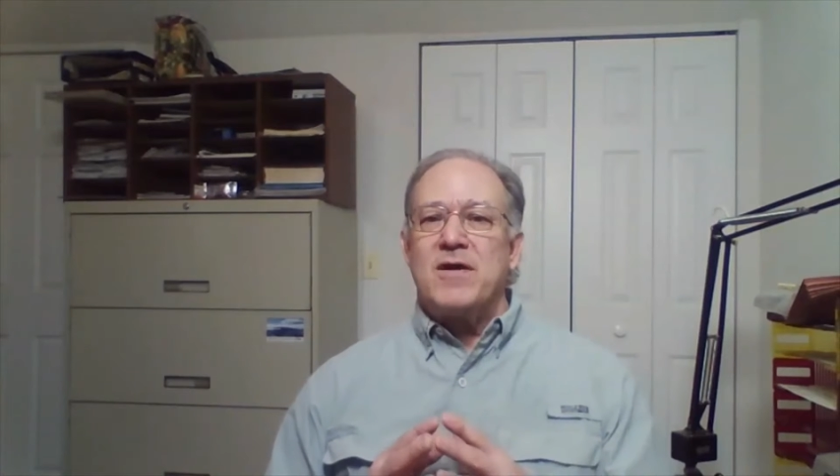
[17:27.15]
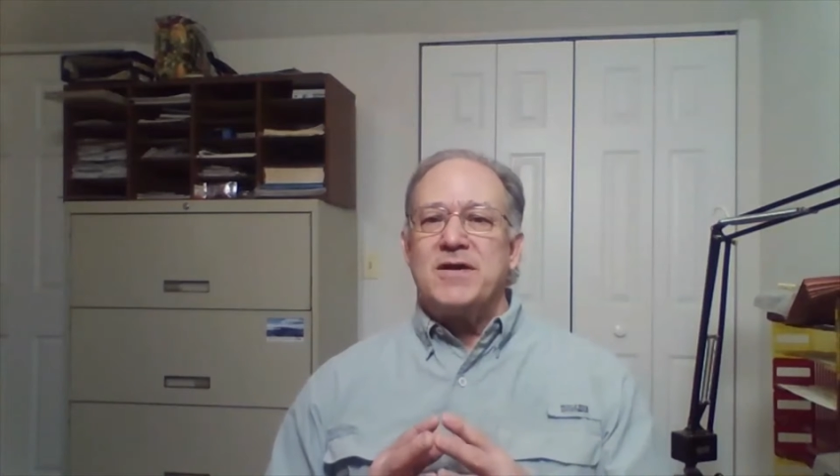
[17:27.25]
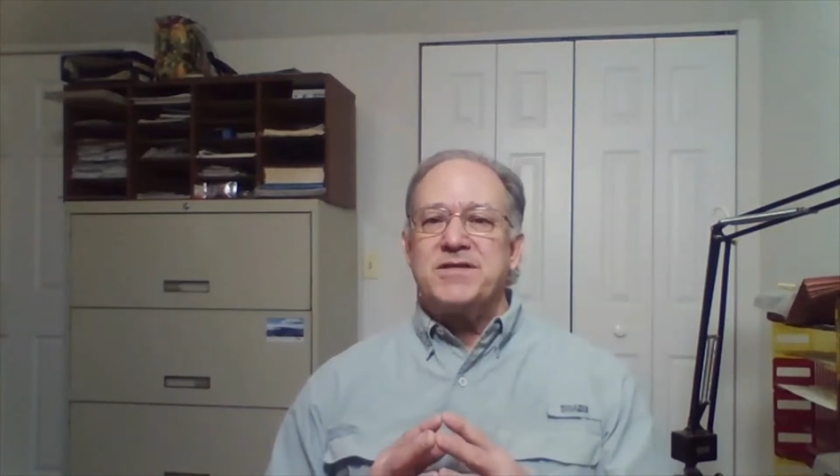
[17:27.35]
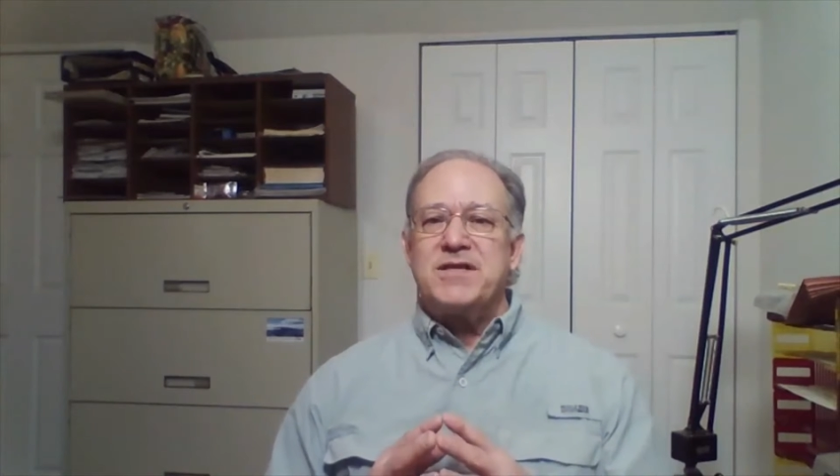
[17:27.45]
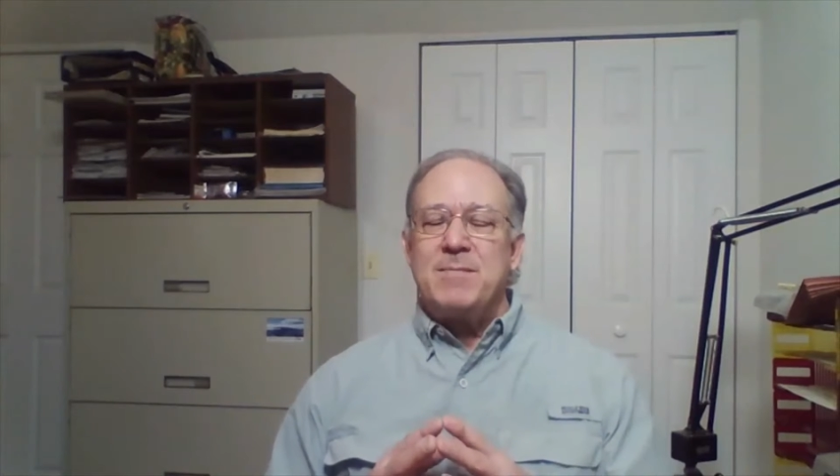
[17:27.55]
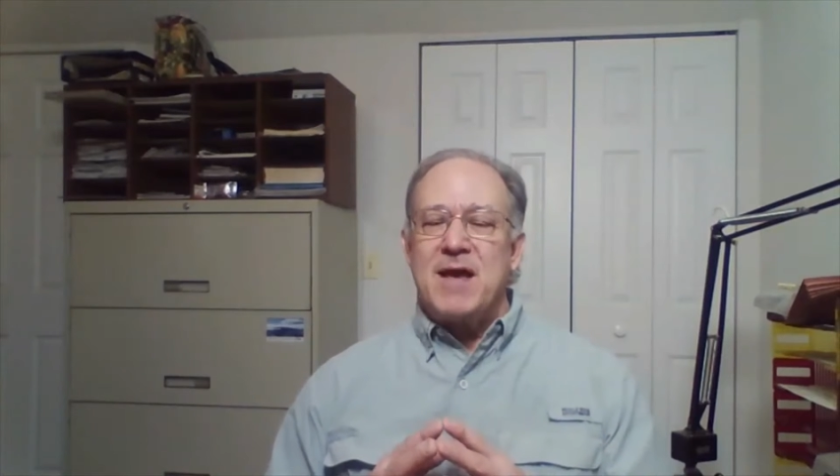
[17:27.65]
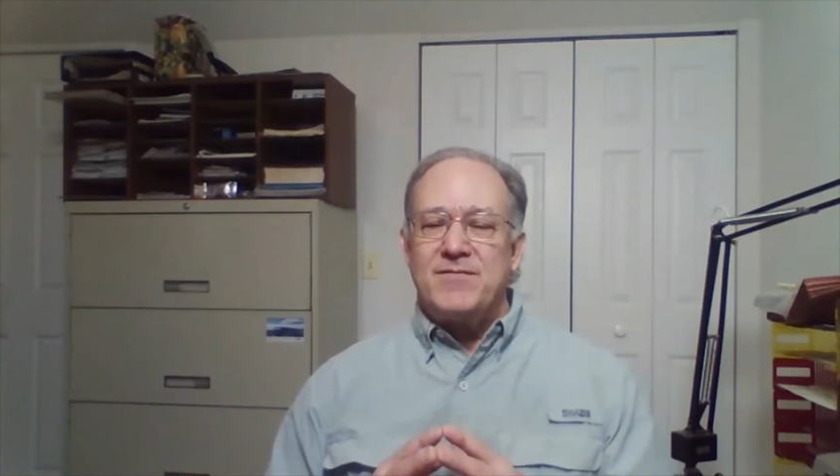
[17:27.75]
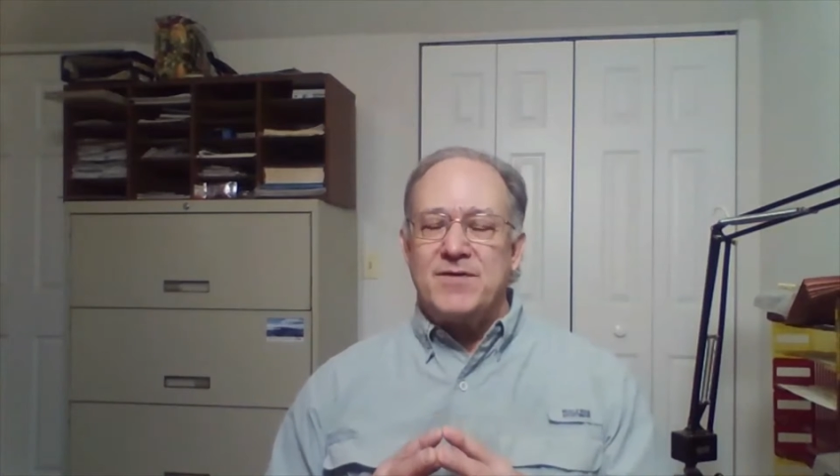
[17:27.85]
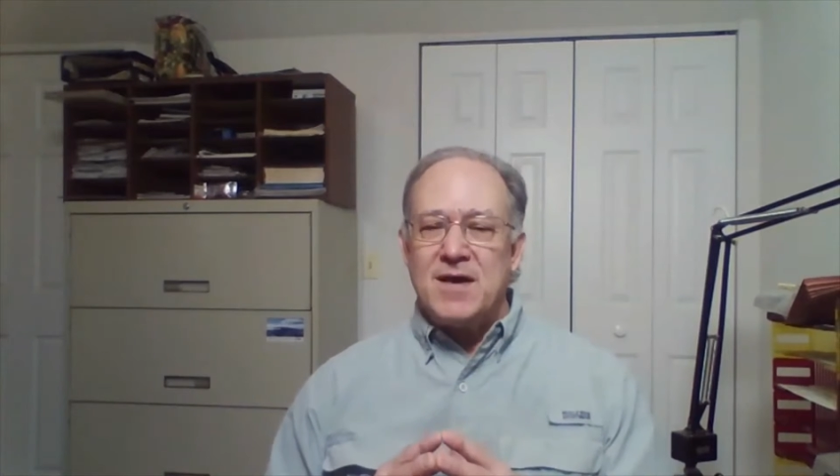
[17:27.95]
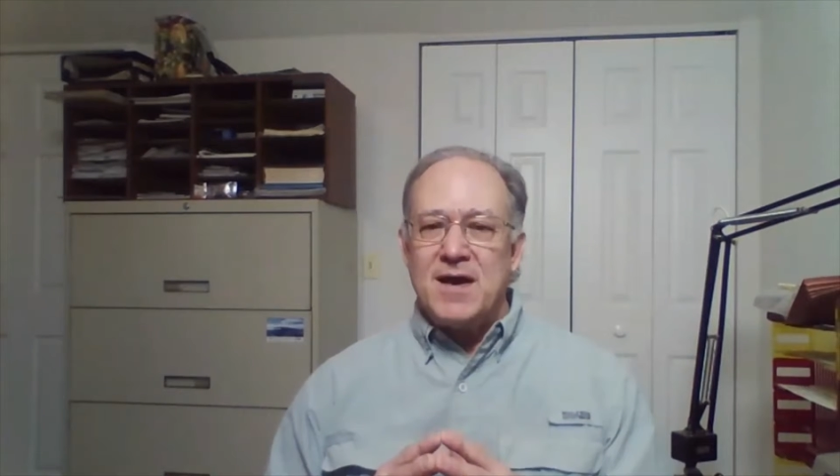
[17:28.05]
and his team
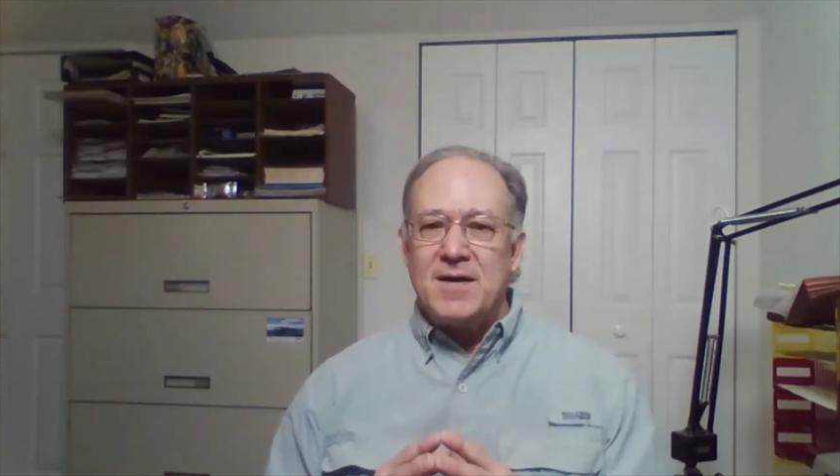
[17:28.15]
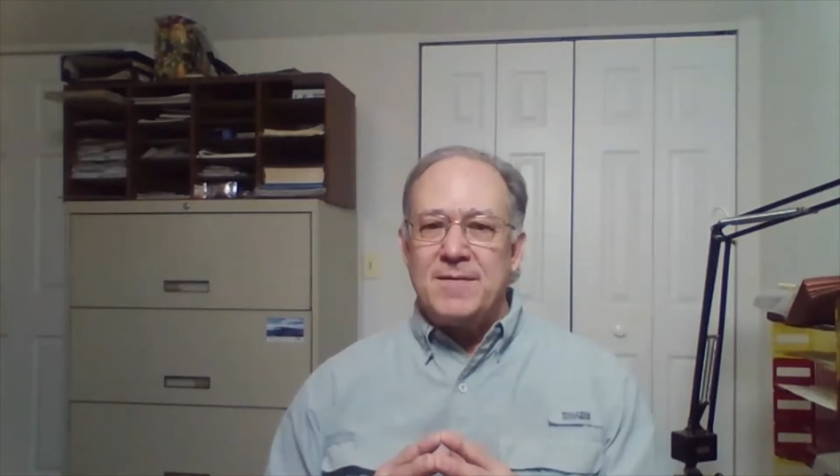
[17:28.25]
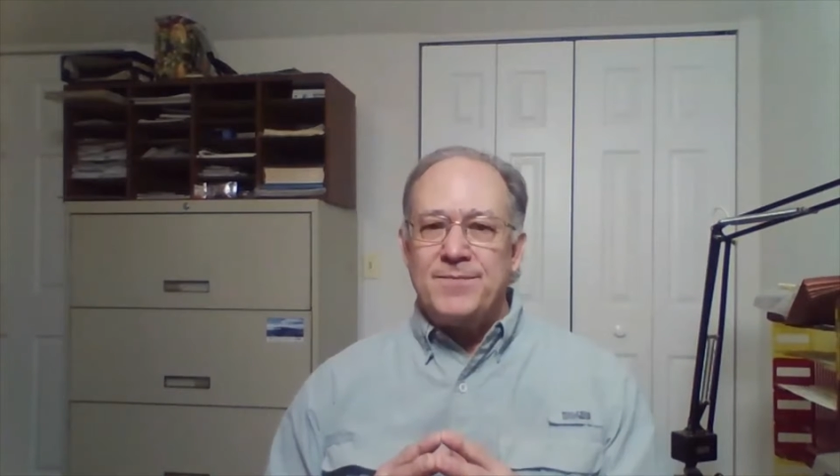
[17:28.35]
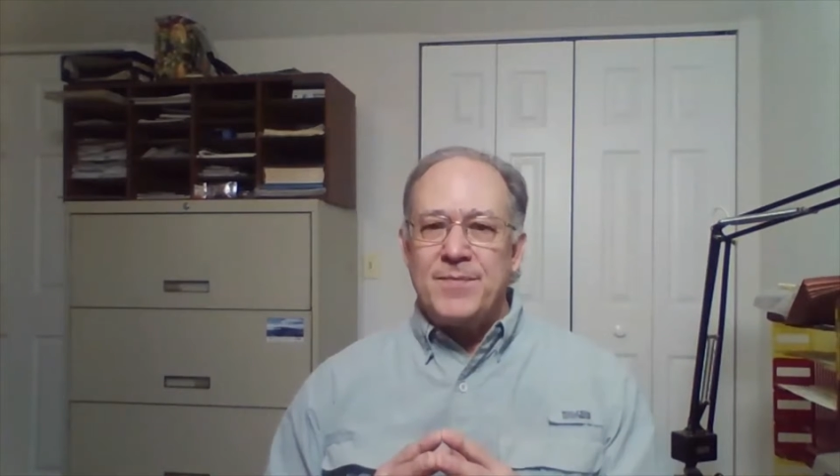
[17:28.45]
have done